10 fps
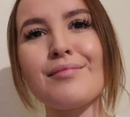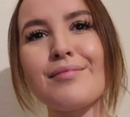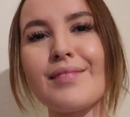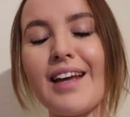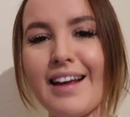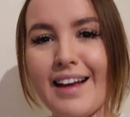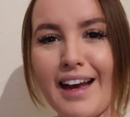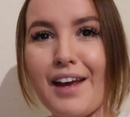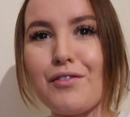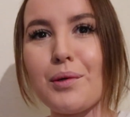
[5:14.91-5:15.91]
hey
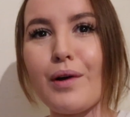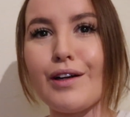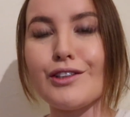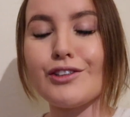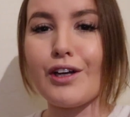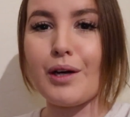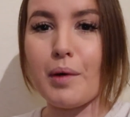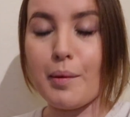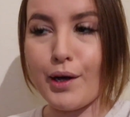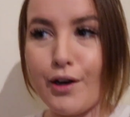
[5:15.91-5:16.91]
everyone, so
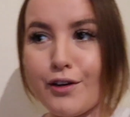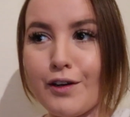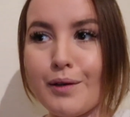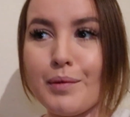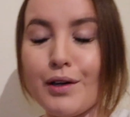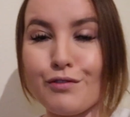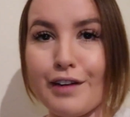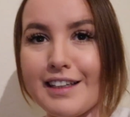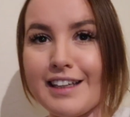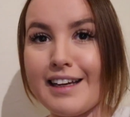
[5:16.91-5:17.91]
I'm home
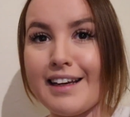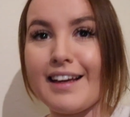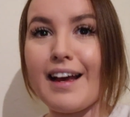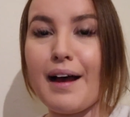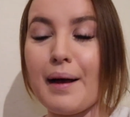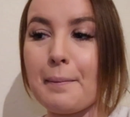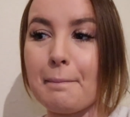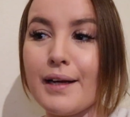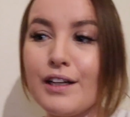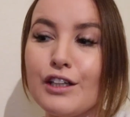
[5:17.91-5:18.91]
ready.
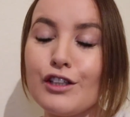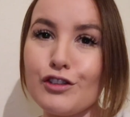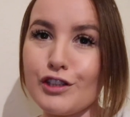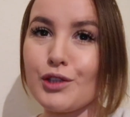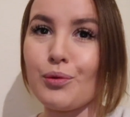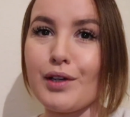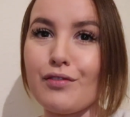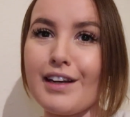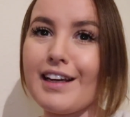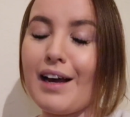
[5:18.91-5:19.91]
Um just a quick
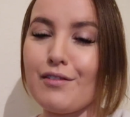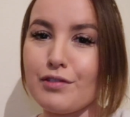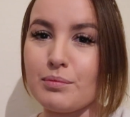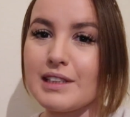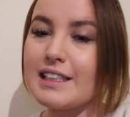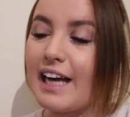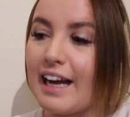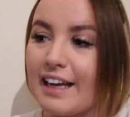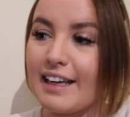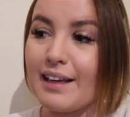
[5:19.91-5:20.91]
recap from
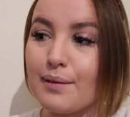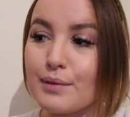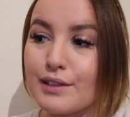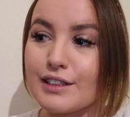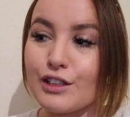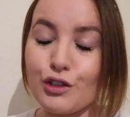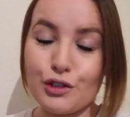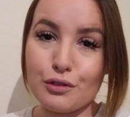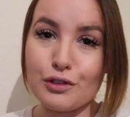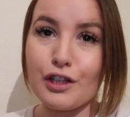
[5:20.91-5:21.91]
today. It was
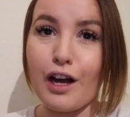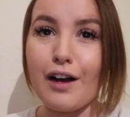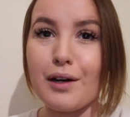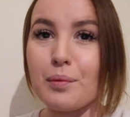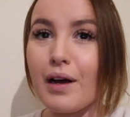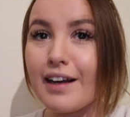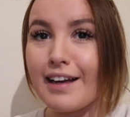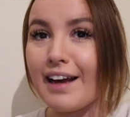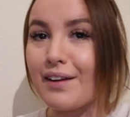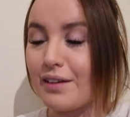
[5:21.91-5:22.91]
such a hard
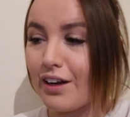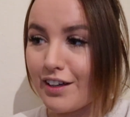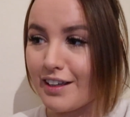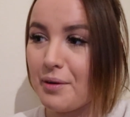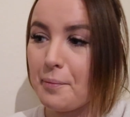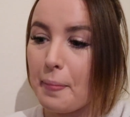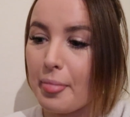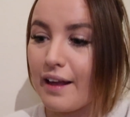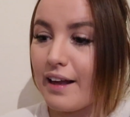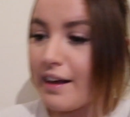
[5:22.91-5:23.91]
workout. Like,
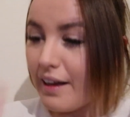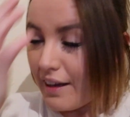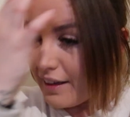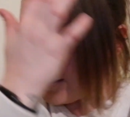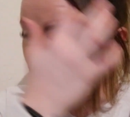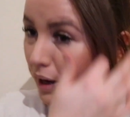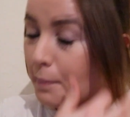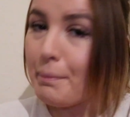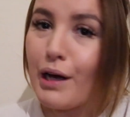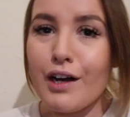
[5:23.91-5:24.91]
yeah,
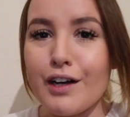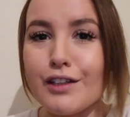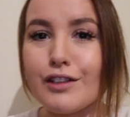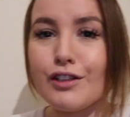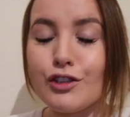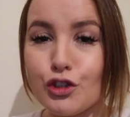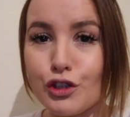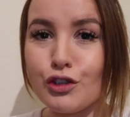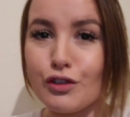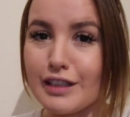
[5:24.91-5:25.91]
I burned
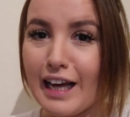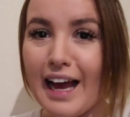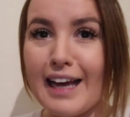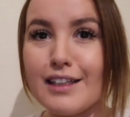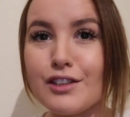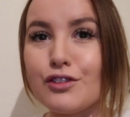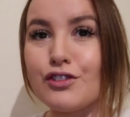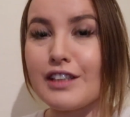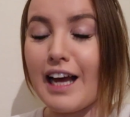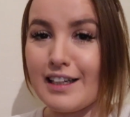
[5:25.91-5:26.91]
just under
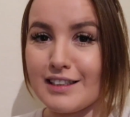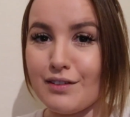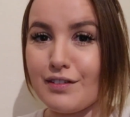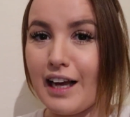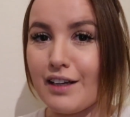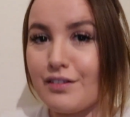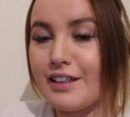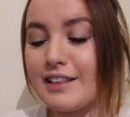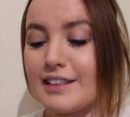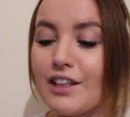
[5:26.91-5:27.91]
800 active
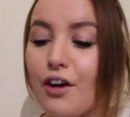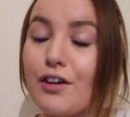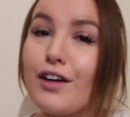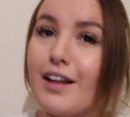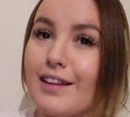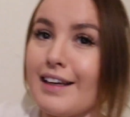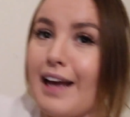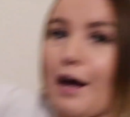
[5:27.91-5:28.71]
calories. I got the